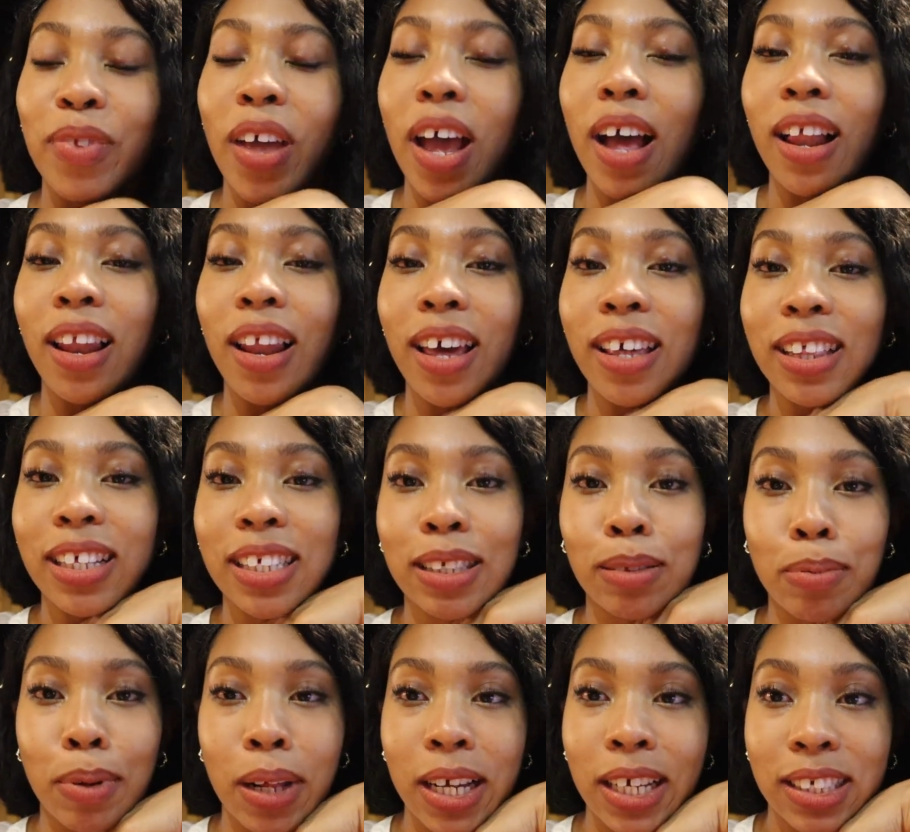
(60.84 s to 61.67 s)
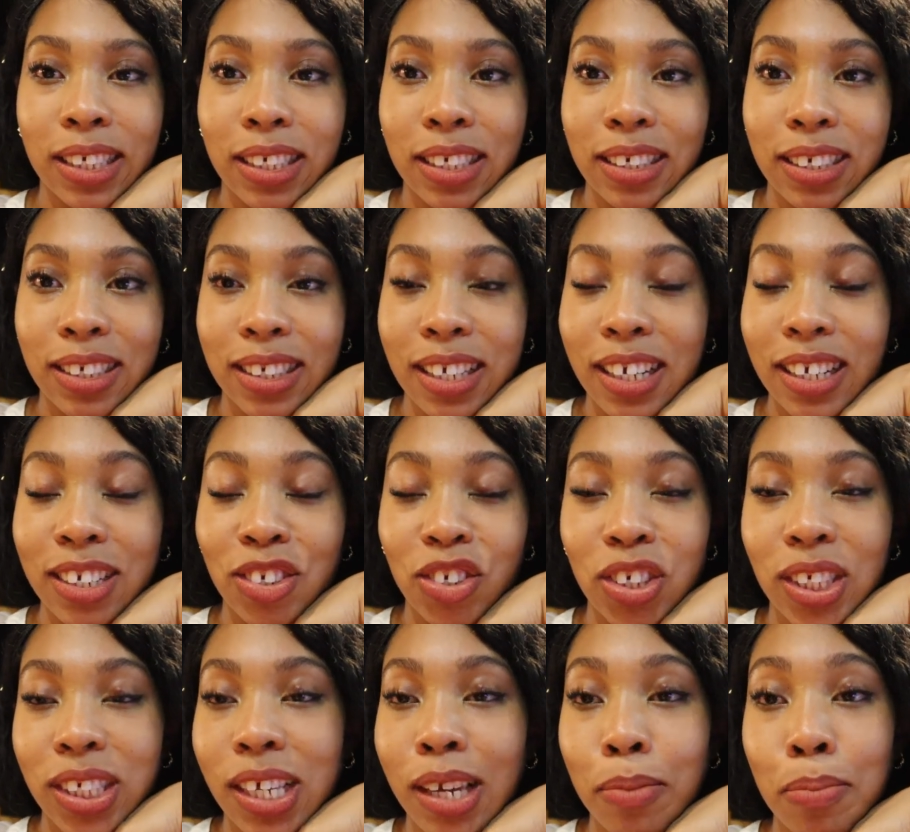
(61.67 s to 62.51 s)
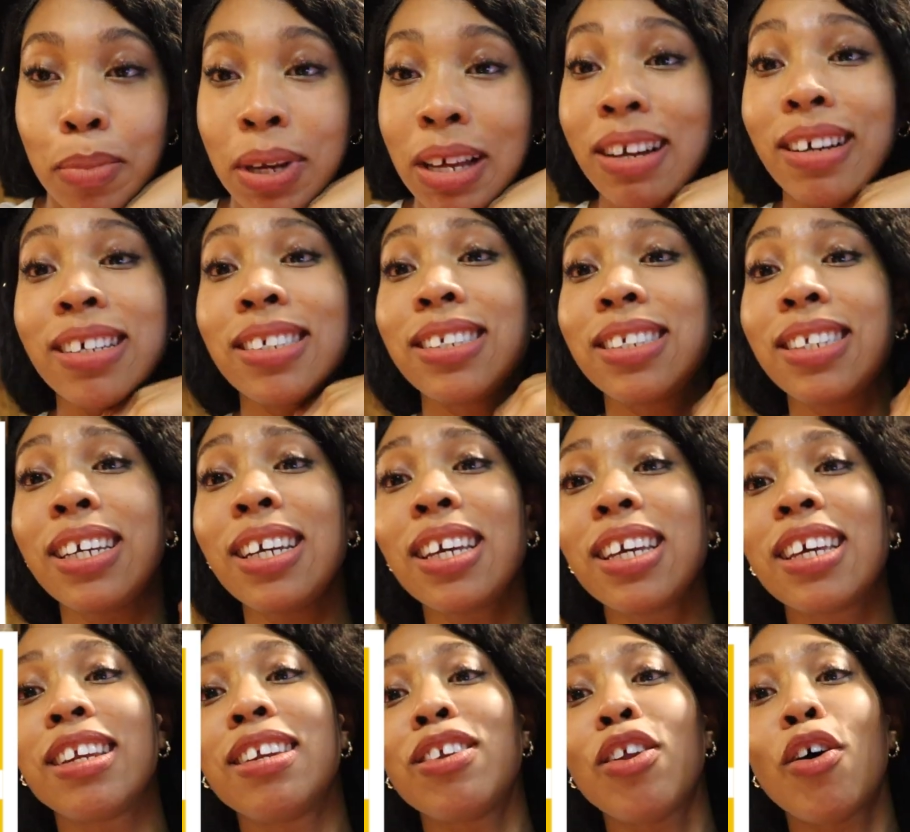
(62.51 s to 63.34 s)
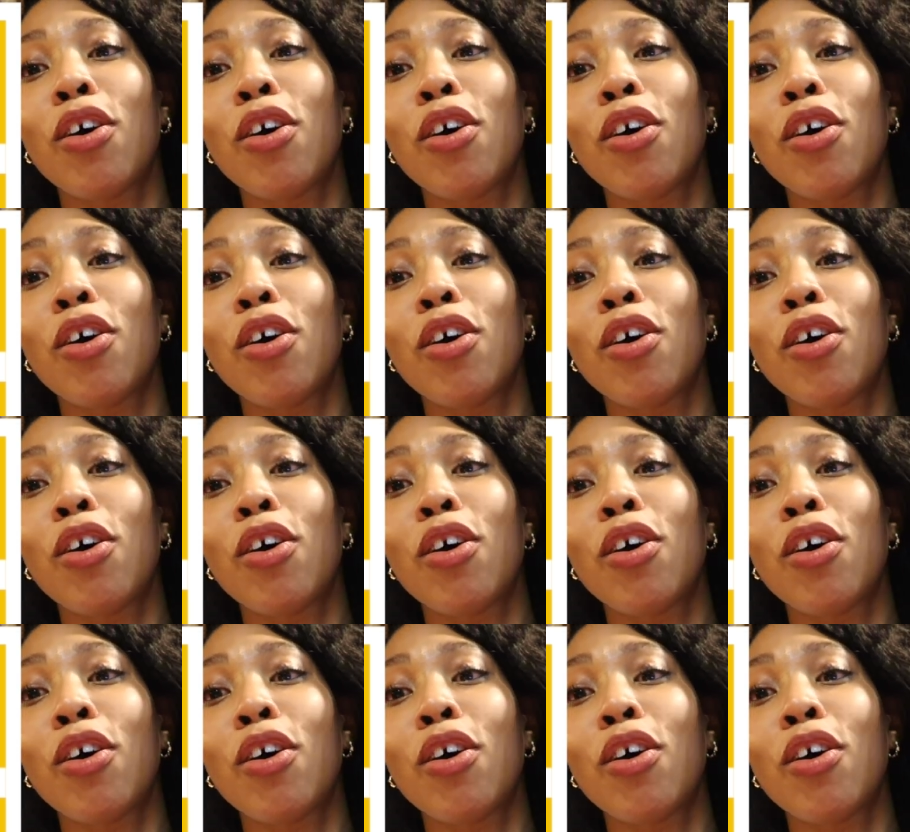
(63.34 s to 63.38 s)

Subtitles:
I like this place because I can just eat meat on a stick and